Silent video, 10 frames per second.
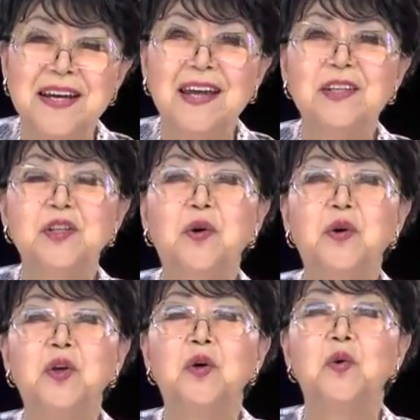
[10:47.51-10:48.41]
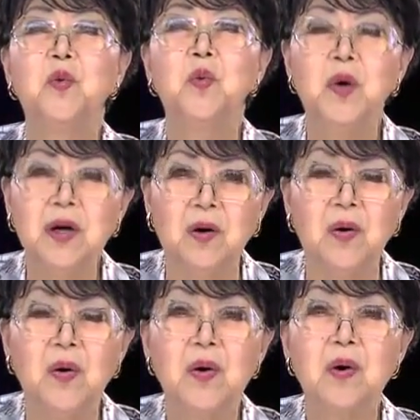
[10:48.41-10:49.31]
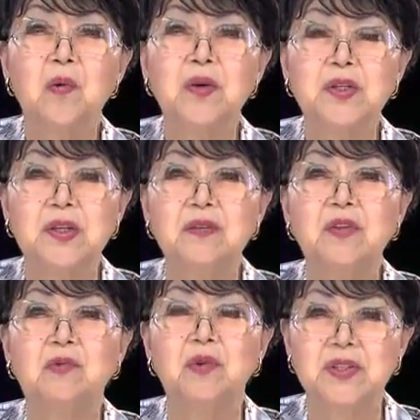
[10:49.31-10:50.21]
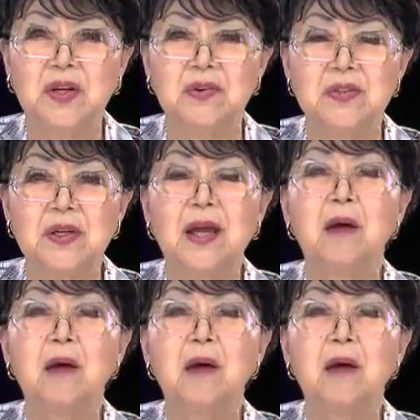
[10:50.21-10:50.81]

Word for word: And so you will receive the results